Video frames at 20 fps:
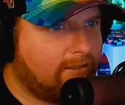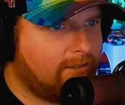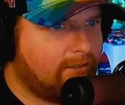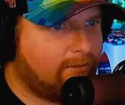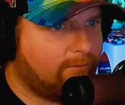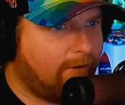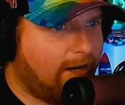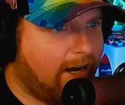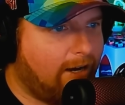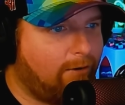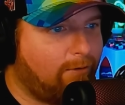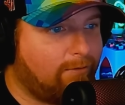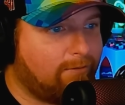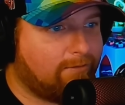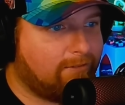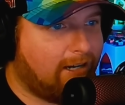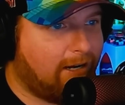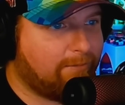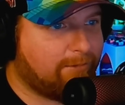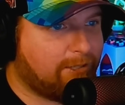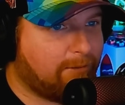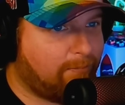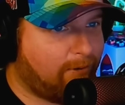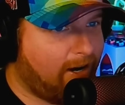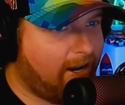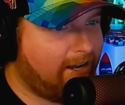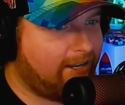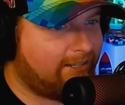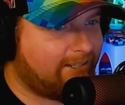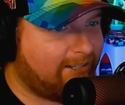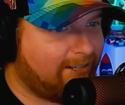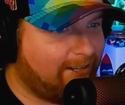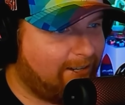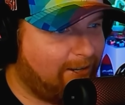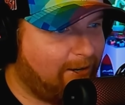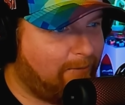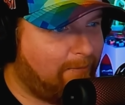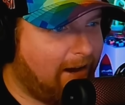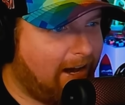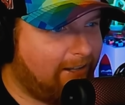Wow, I'm surprised.
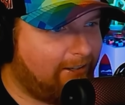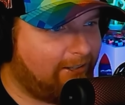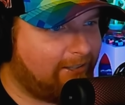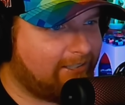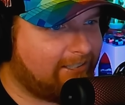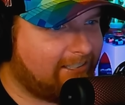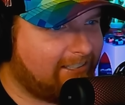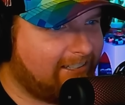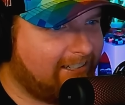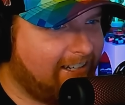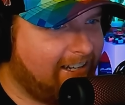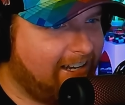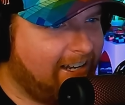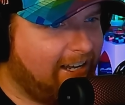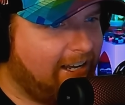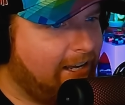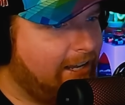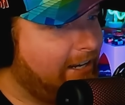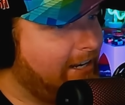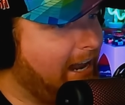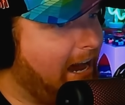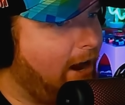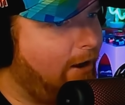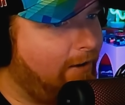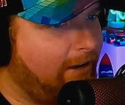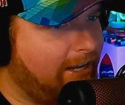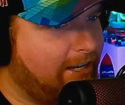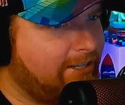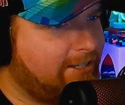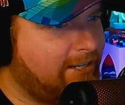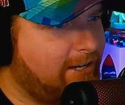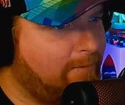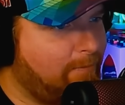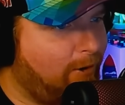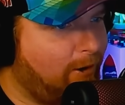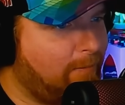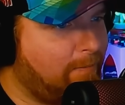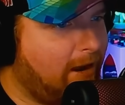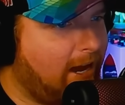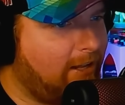No bollards. Now, is there
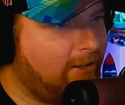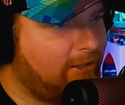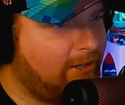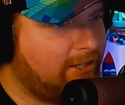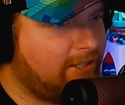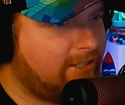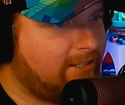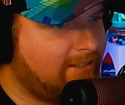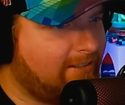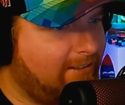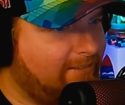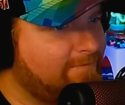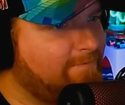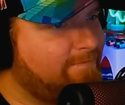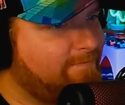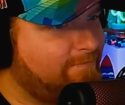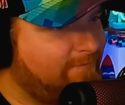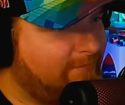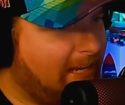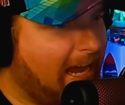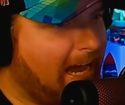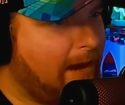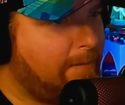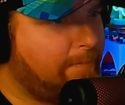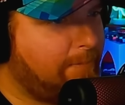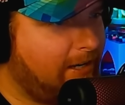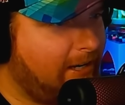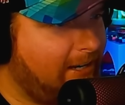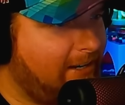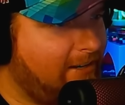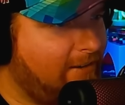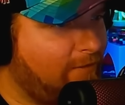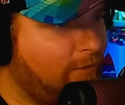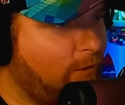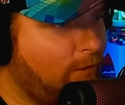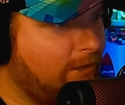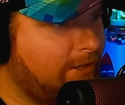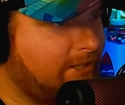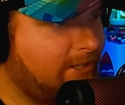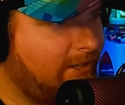more bollards happening? Of
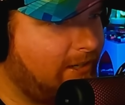course there